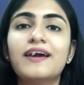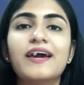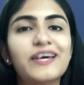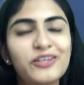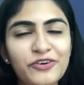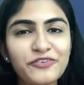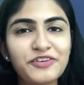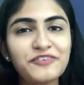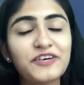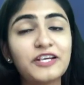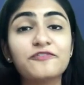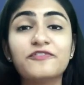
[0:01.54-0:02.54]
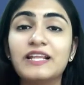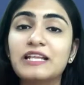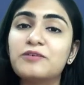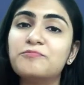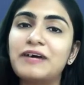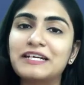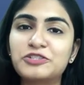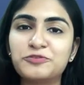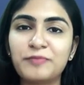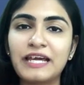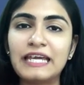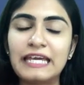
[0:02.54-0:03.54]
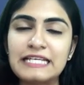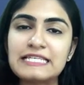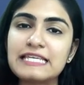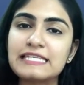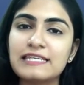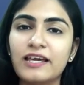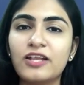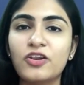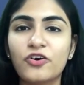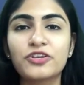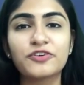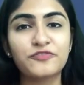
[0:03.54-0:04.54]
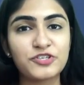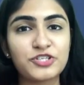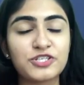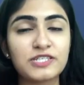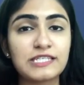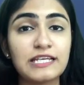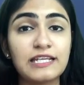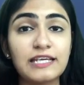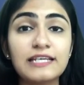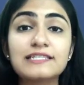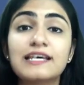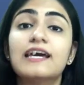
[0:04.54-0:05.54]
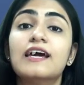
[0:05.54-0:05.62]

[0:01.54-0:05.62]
Hello everyone, welcome back to my ACCA Law Revision series.